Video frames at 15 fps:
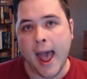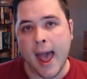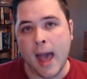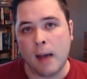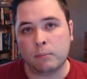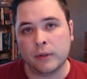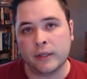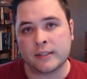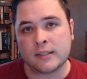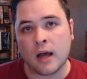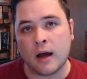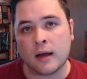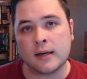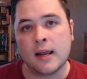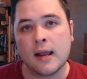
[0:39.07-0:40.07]
at
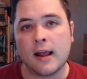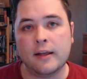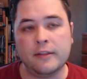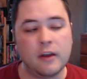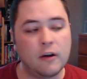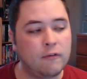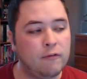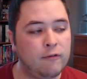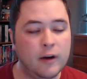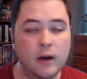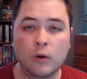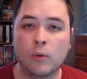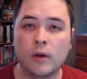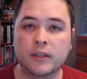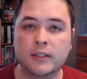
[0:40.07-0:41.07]
BlizzCon, and they are
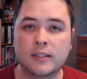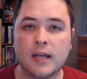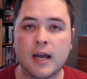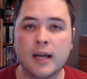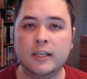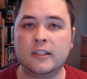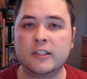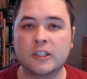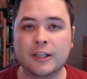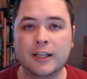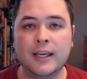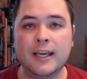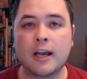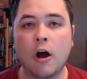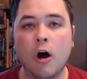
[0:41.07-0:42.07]
very well designed,
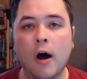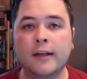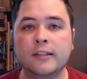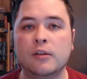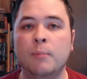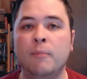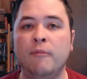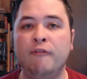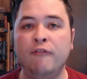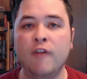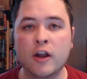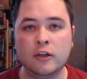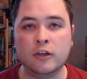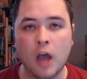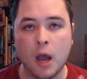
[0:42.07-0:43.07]
sleek, awesome,
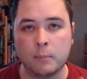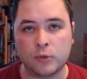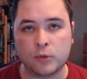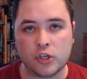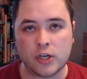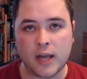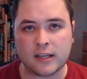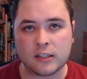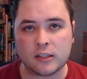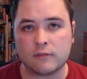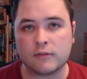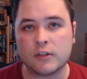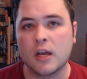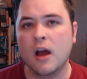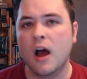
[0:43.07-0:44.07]
fun
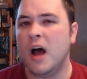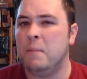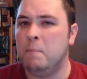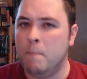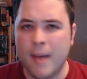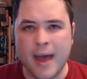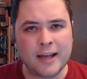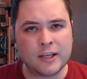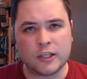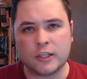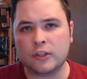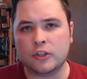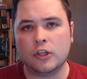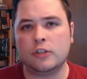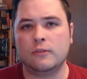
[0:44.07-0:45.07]
objectives,
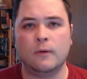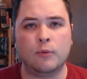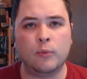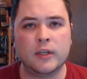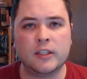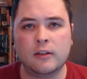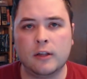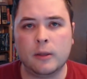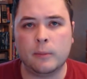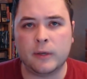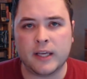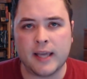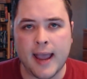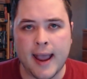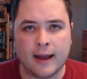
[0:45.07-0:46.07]
matching just with Wings of
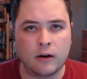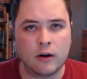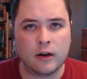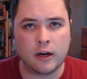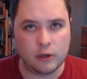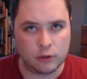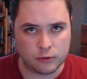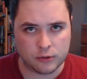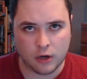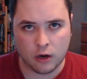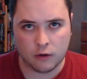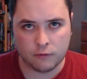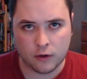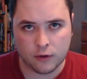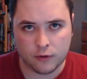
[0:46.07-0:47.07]
Liberty and Heroes
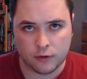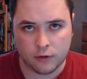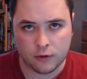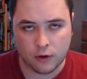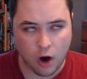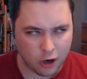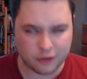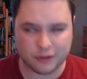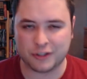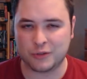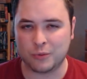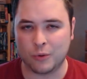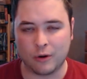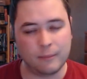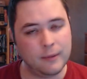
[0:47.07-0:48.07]
of Heart of the
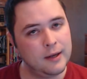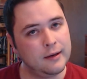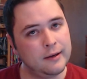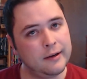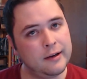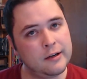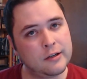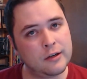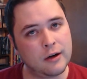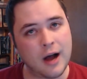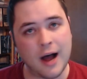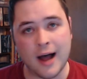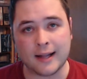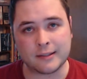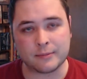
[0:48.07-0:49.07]
Swarm.
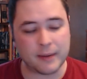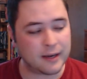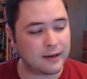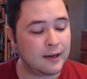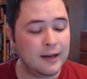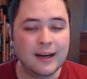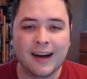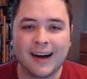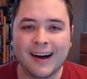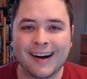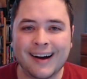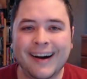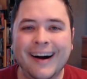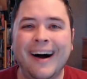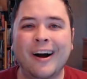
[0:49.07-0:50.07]
Hots, man.
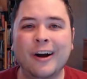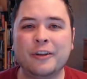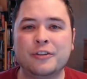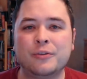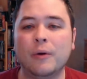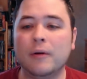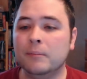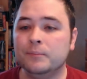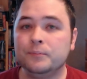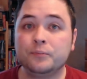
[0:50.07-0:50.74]
Heart of the Swarm.